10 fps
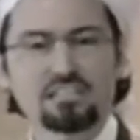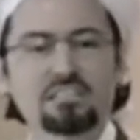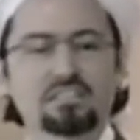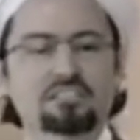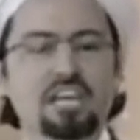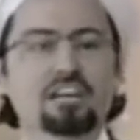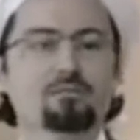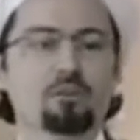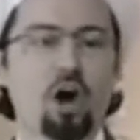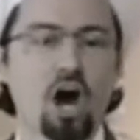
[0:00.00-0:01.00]
is in a state
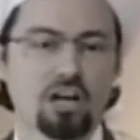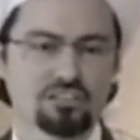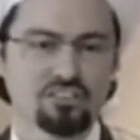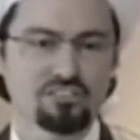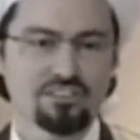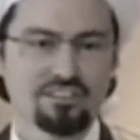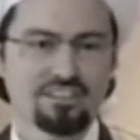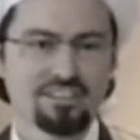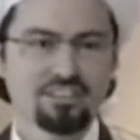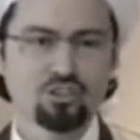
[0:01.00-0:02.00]
of loss.
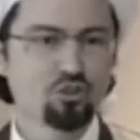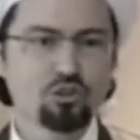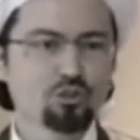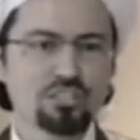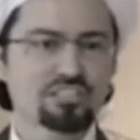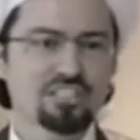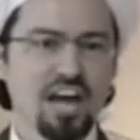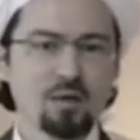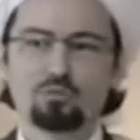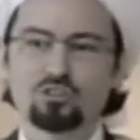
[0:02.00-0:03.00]
You're losing
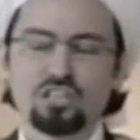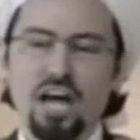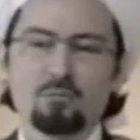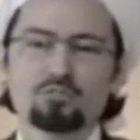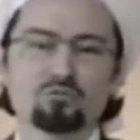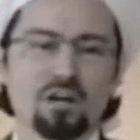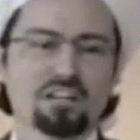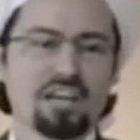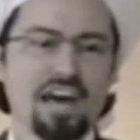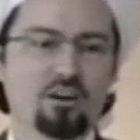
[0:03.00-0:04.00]
time. Your time is
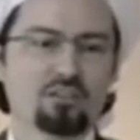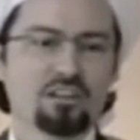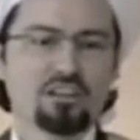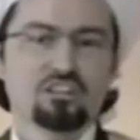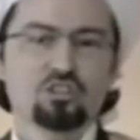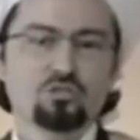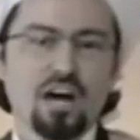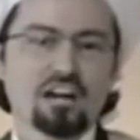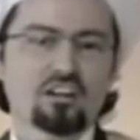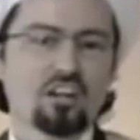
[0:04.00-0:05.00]
running out. You've
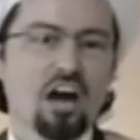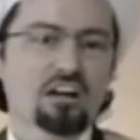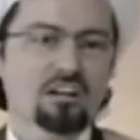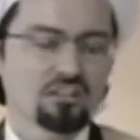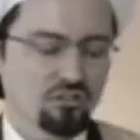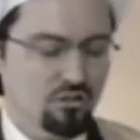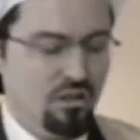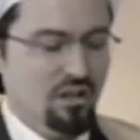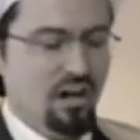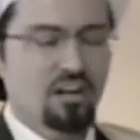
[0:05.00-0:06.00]
got a clock on
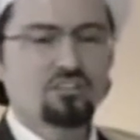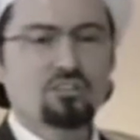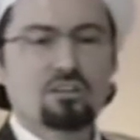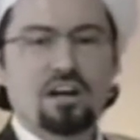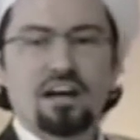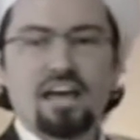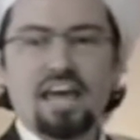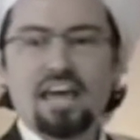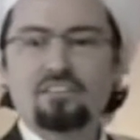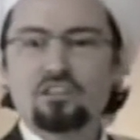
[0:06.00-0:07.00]
your
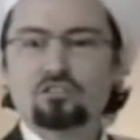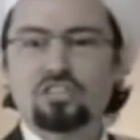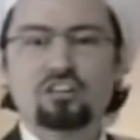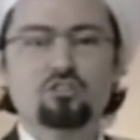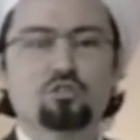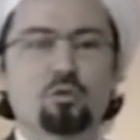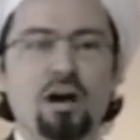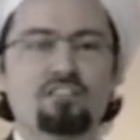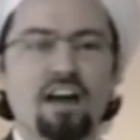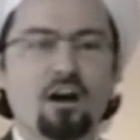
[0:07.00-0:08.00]
hand that'll tell you
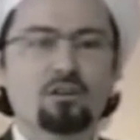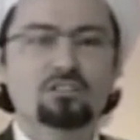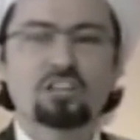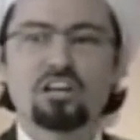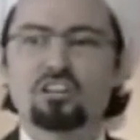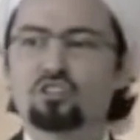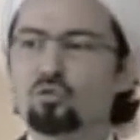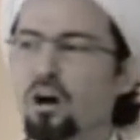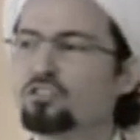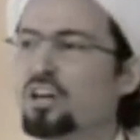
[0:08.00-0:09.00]
12 hours.
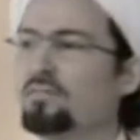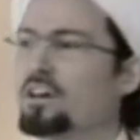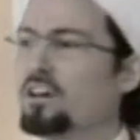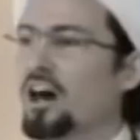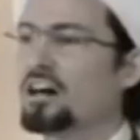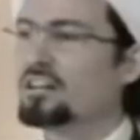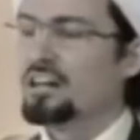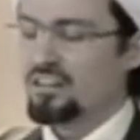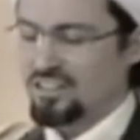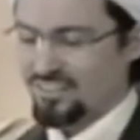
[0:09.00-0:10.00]
You also have a clock
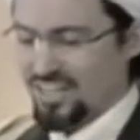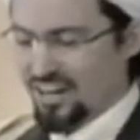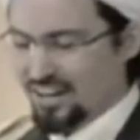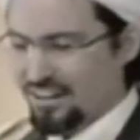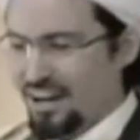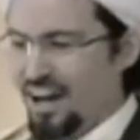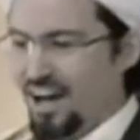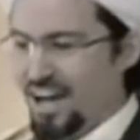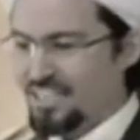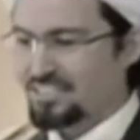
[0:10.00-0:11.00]
that
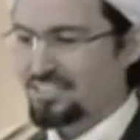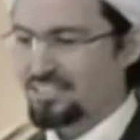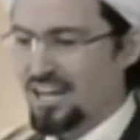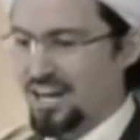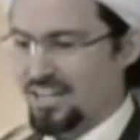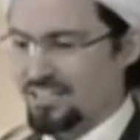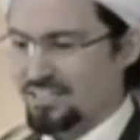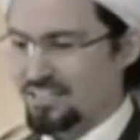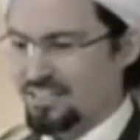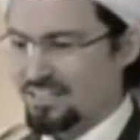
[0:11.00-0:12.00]
Allah has designed.